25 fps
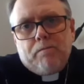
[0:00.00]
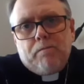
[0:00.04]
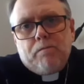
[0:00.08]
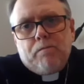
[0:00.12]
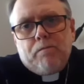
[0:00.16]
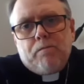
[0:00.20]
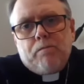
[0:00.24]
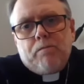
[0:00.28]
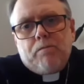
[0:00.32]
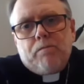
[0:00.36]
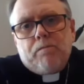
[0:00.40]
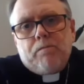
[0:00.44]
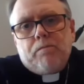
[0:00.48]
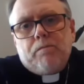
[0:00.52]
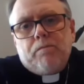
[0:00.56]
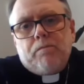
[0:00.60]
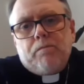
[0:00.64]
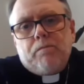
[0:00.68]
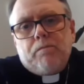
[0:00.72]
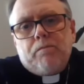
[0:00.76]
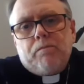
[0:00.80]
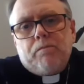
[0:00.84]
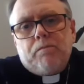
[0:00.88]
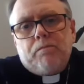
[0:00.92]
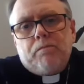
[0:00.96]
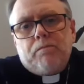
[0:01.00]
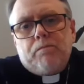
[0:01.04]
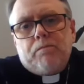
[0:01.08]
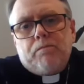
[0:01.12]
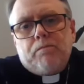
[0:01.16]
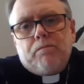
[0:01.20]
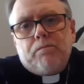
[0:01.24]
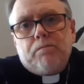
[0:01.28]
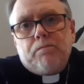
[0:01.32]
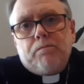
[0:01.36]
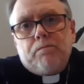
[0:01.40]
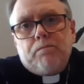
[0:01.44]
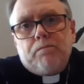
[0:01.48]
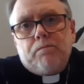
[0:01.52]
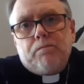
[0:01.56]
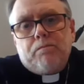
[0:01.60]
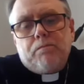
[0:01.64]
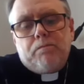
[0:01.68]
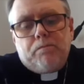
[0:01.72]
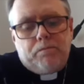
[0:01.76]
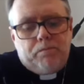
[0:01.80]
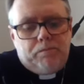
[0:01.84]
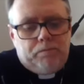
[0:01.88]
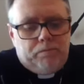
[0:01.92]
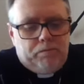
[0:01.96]

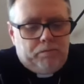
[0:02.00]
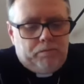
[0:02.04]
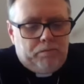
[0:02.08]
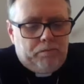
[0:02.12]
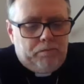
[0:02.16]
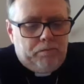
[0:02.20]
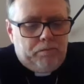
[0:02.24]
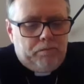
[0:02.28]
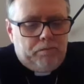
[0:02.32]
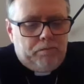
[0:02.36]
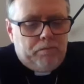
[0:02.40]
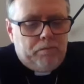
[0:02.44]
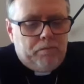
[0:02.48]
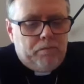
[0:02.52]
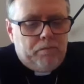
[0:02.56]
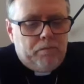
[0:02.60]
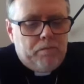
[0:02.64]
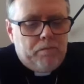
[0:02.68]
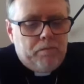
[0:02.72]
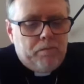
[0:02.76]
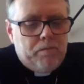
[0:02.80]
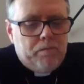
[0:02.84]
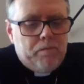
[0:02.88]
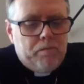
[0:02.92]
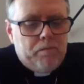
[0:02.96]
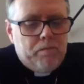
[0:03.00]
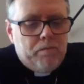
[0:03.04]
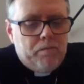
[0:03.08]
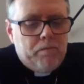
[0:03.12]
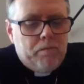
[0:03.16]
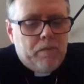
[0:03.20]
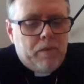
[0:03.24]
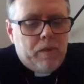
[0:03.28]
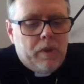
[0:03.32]
Nothing is said.